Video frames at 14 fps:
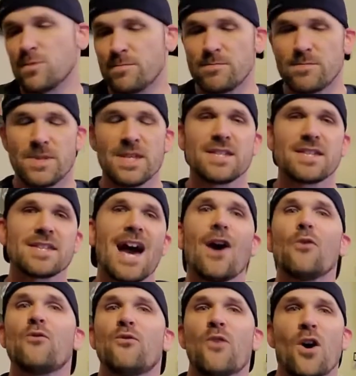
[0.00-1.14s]
This is how
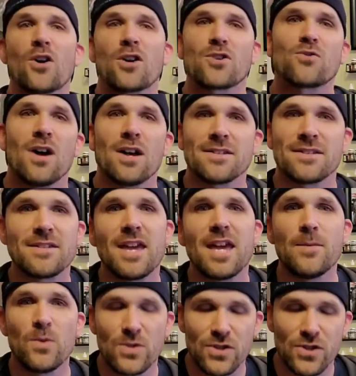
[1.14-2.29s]
far across the
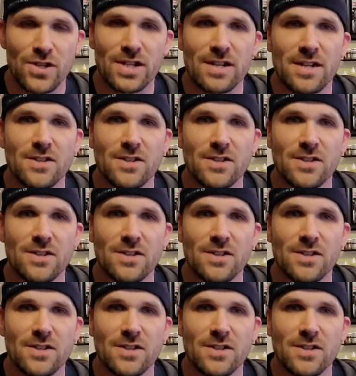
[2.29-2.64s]
table that she can get.